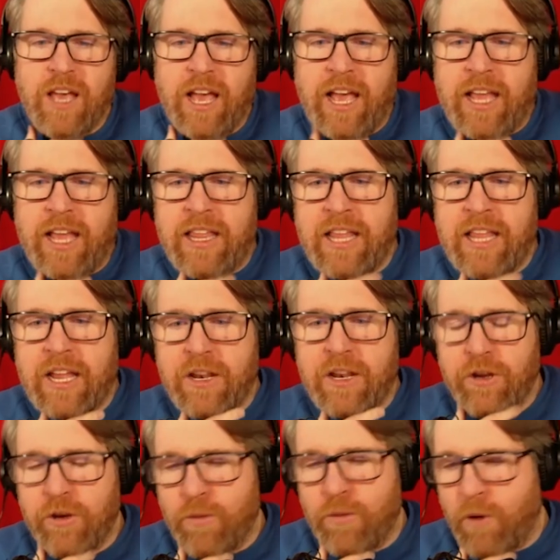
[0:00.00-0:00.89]
And
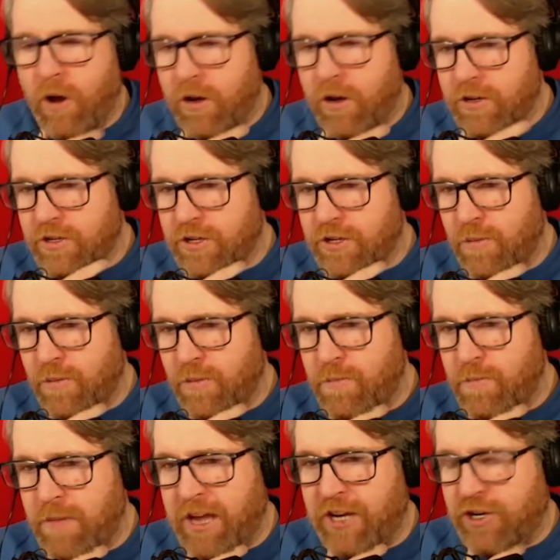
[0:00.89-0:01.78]
then you also
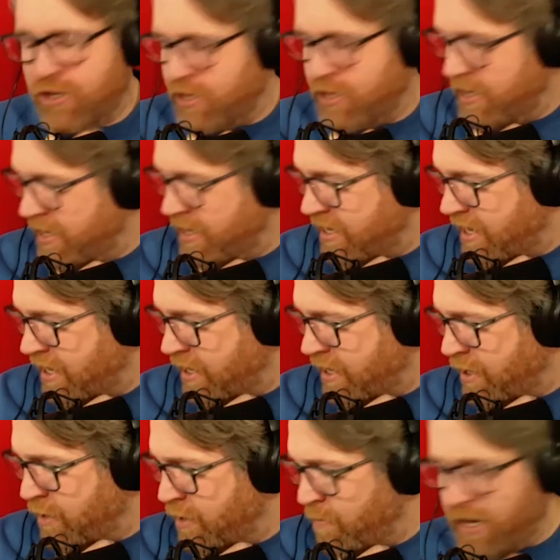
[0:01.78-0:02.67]
mentioned a
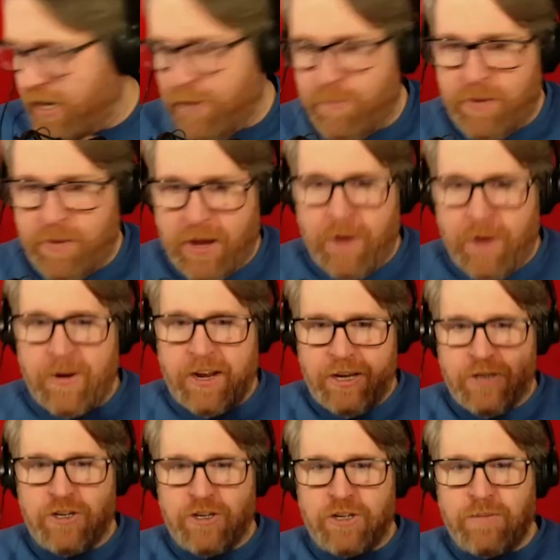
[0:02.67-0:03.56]
little bit about, and
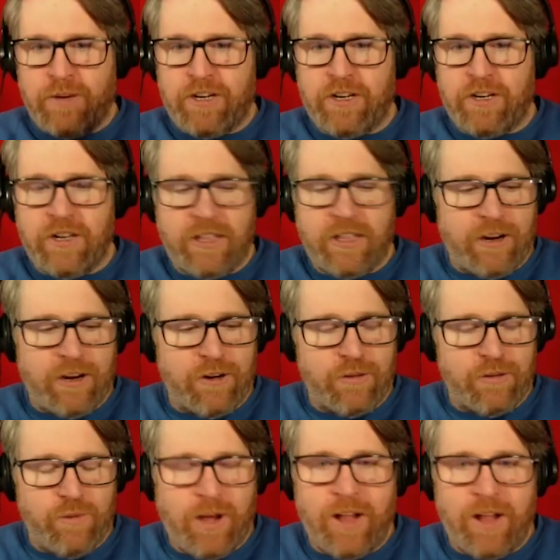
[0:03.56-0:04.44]
you just mentioned it there
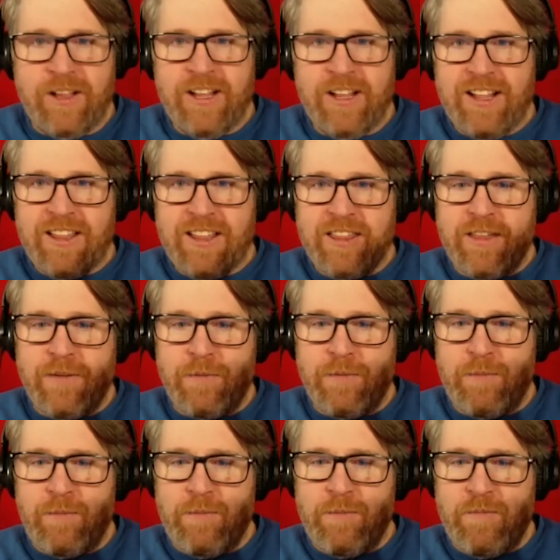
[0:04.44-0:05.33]
as well, the
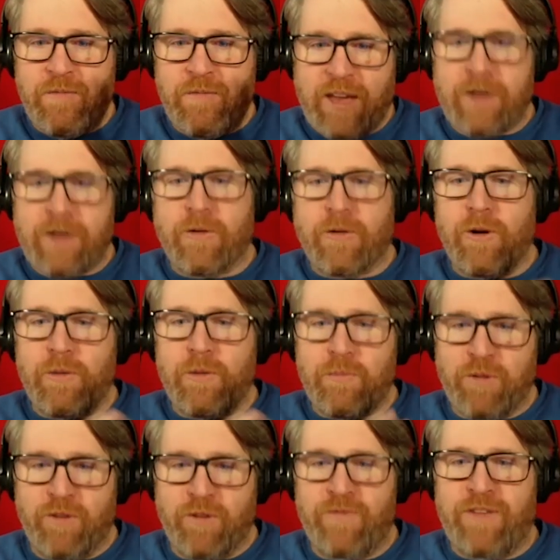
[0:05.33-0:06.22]
federal
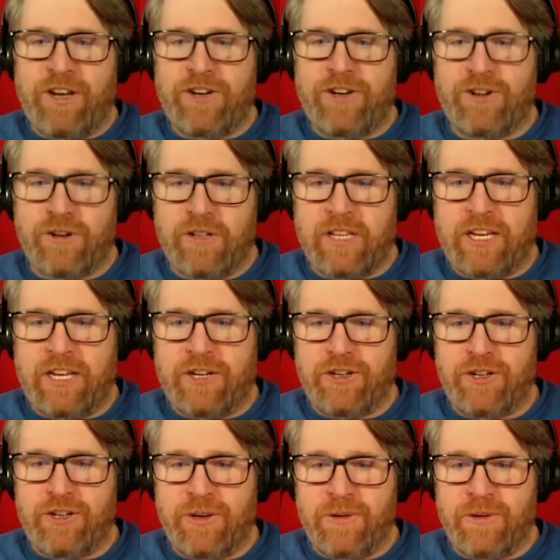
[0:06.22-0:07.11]
provincial
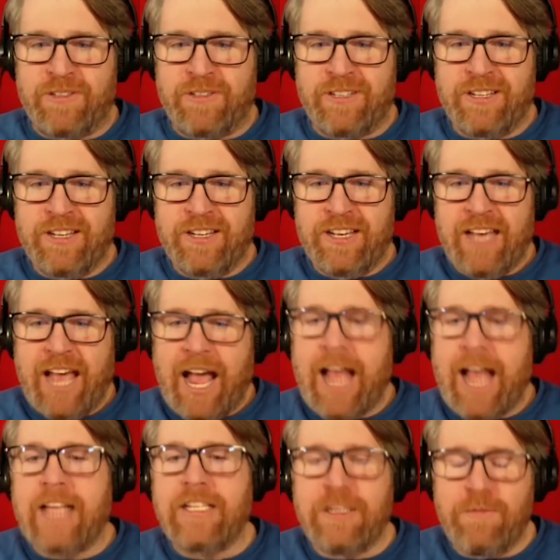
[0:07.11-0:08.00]
issues.
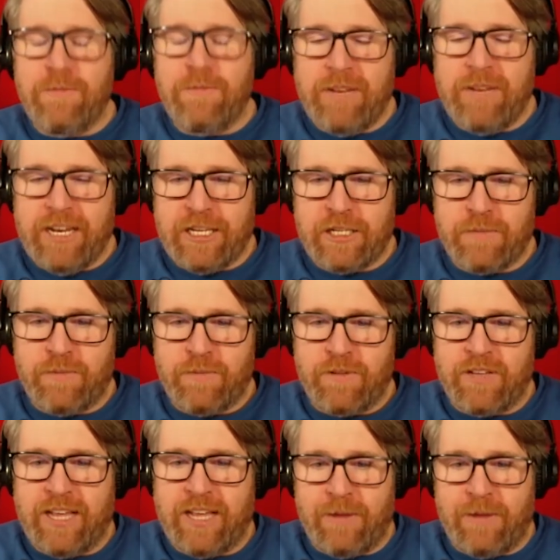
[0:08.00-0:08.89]
As a
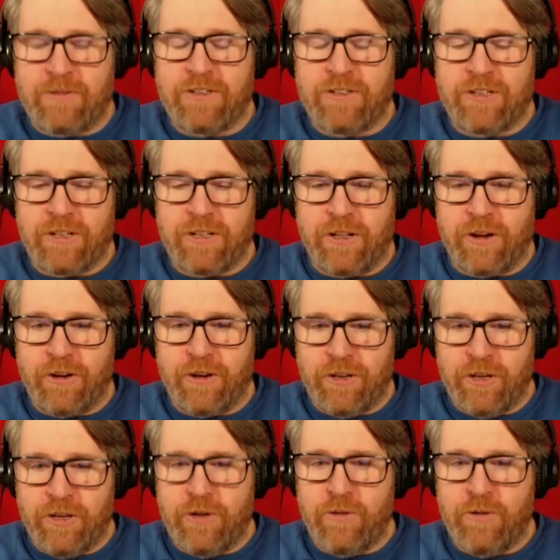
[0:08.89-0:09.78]
municipal councillor,
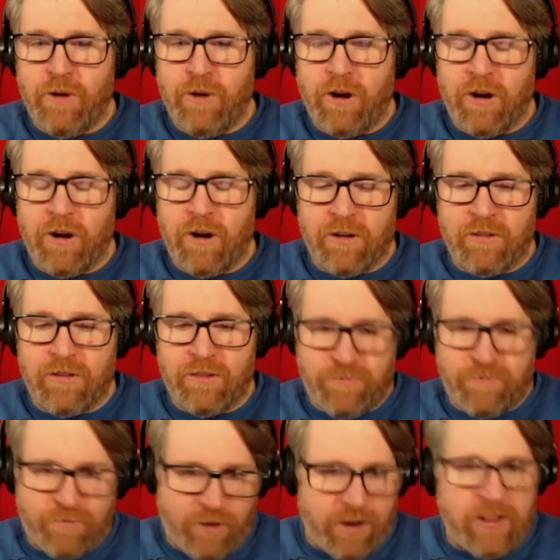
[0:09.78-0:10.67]
you are the
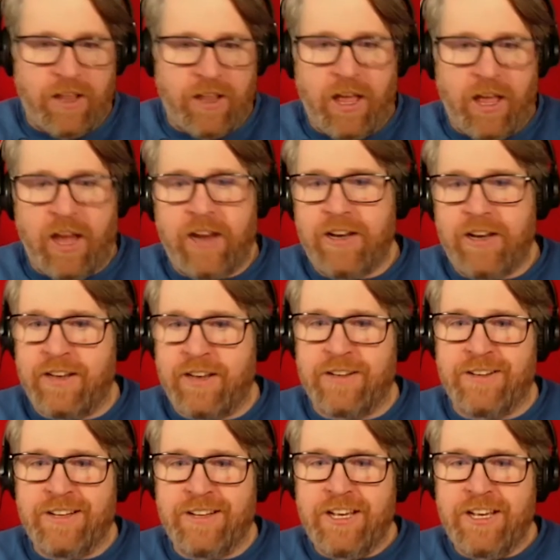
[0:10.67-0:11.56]
front line,
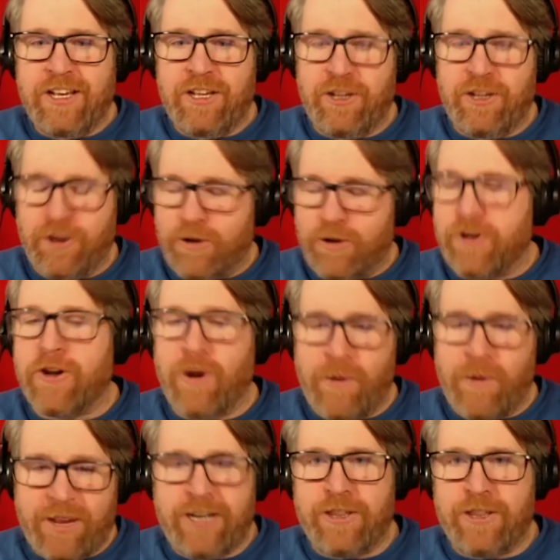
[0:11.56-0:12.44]
and you're
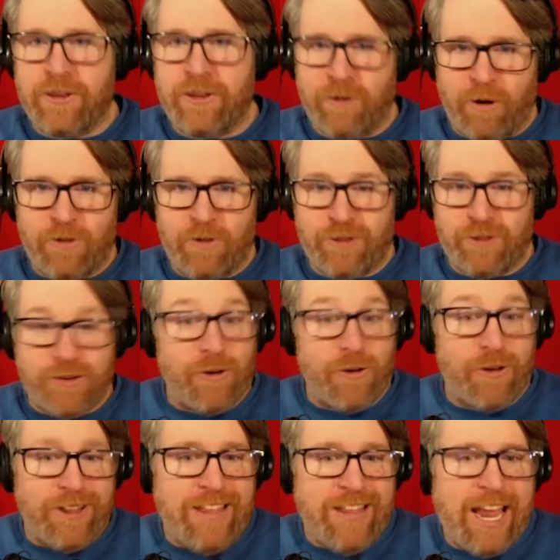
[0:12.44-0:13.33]
going into the grocery
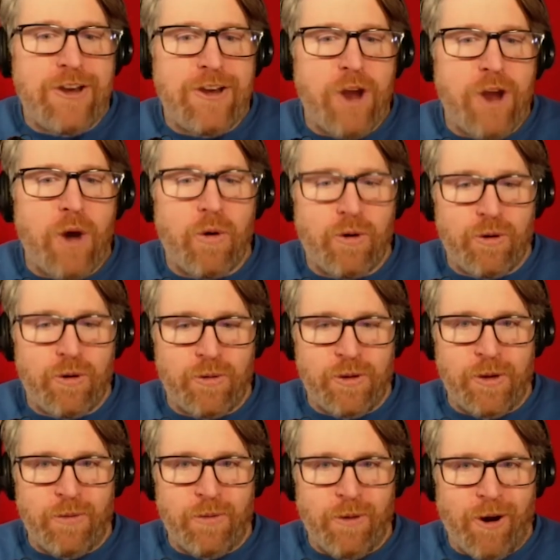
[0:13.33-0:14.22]
store and they know who
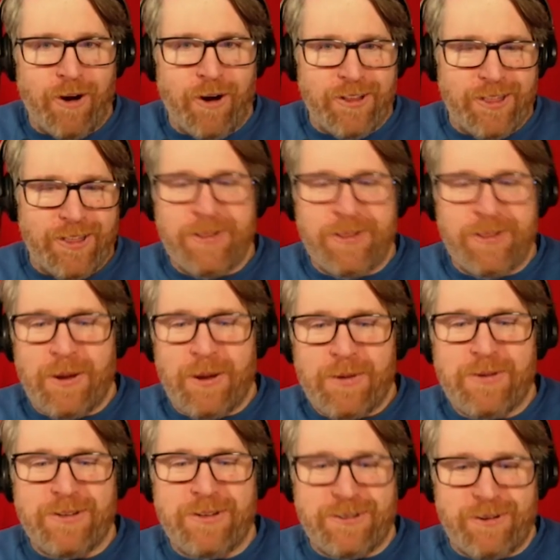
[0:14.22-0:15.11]
you are. The
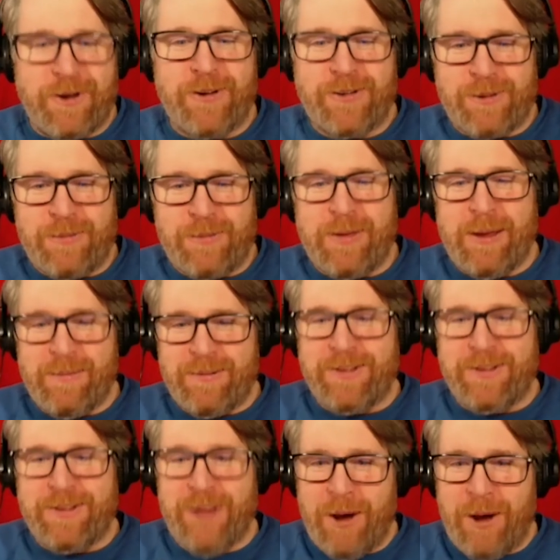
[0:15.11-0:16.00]
local grocery
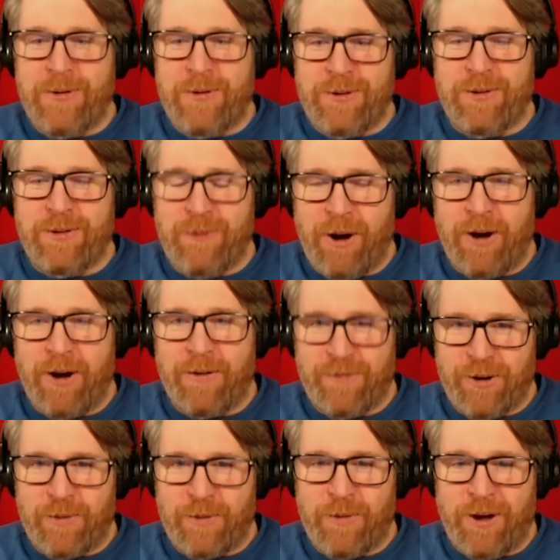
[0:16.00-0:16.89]
people know who you are
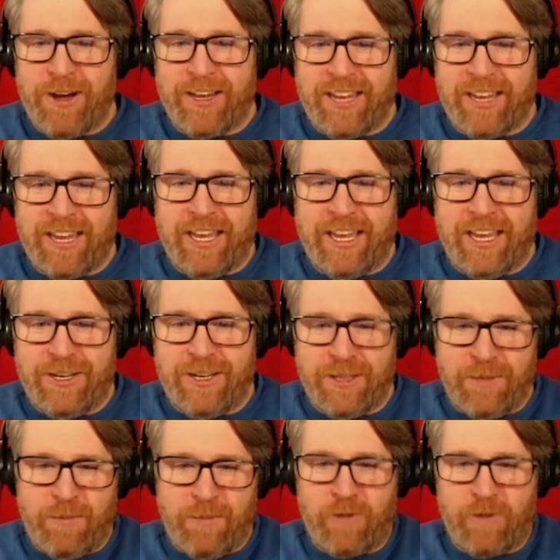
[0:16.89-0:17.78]
if you're walking into
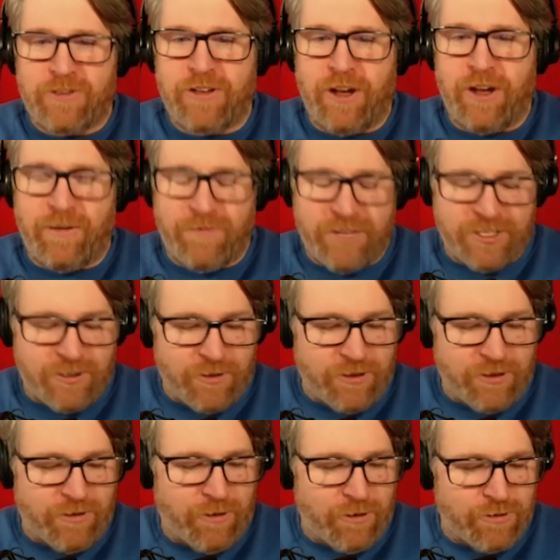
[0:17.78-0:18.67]
the post office or
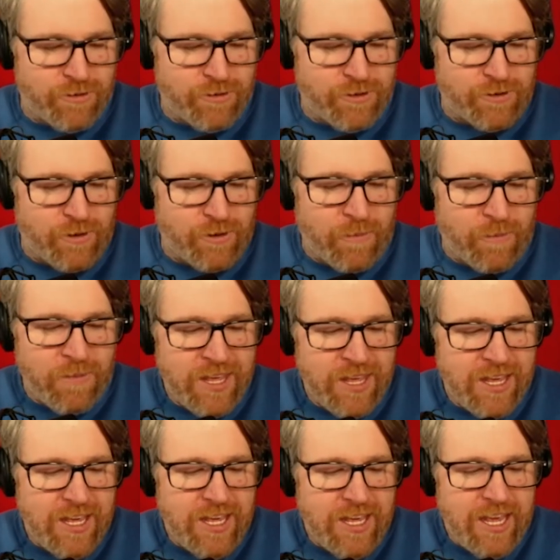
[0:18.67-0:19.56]
the grocery store.
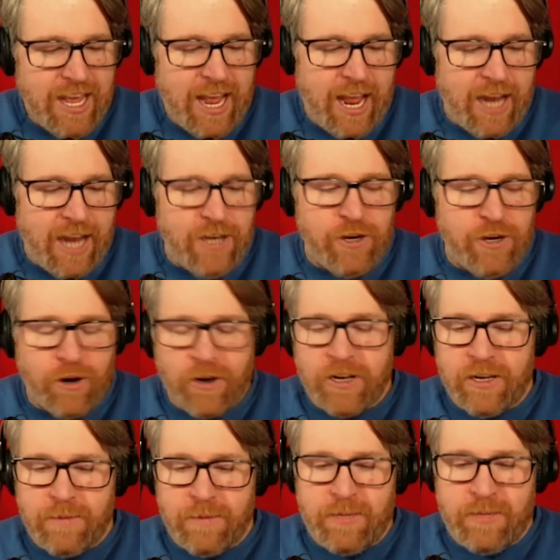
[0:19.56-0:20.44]
And you're
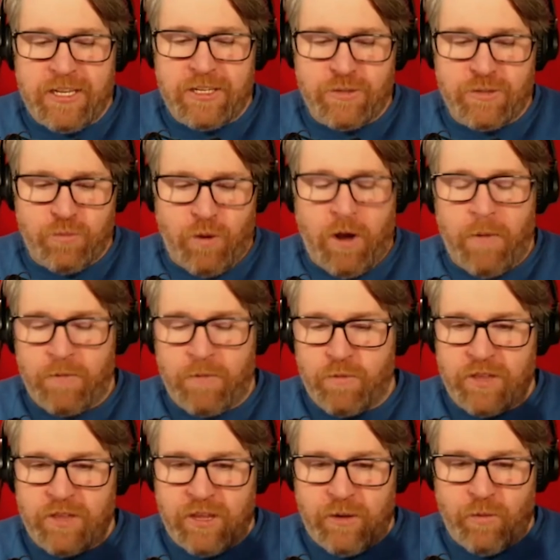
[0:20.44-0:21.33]
going to be swamped
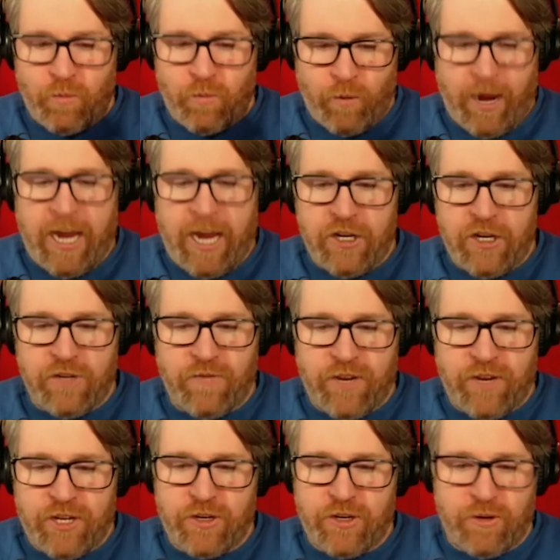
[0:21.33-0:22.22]
with a range of
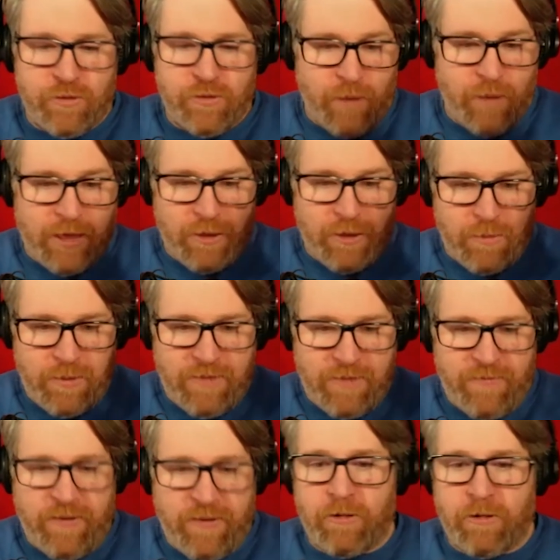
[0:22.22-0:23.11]
issues, whether it be
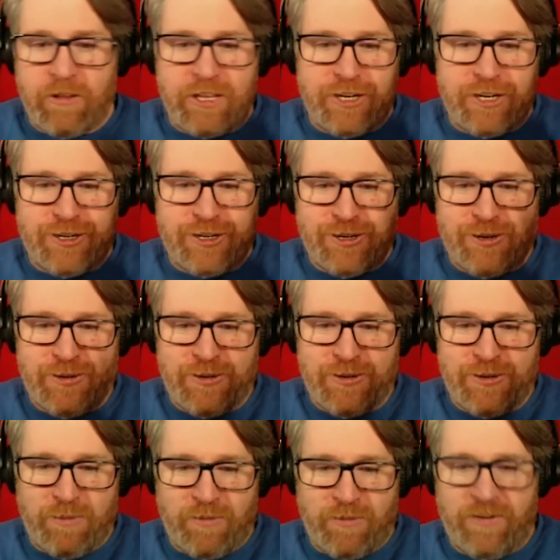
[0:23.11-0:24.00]
federal
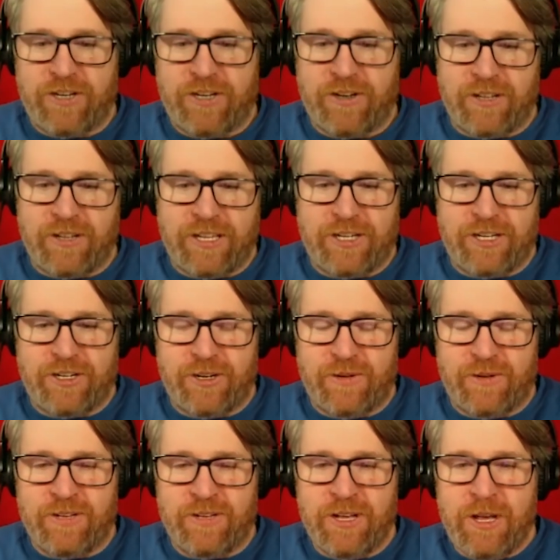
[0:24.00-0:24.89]
issues, provincial
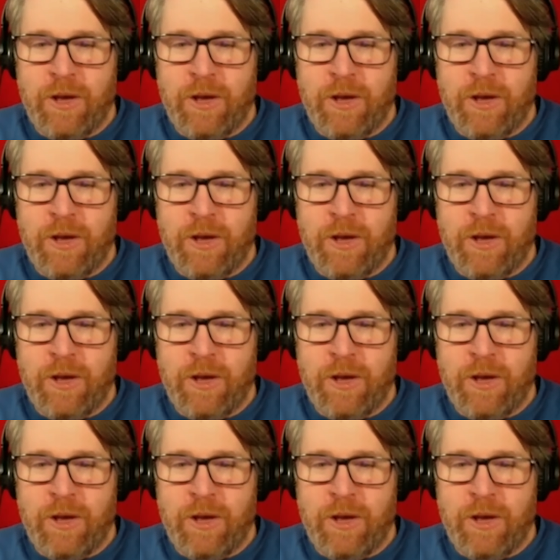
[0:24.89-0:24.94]
issues,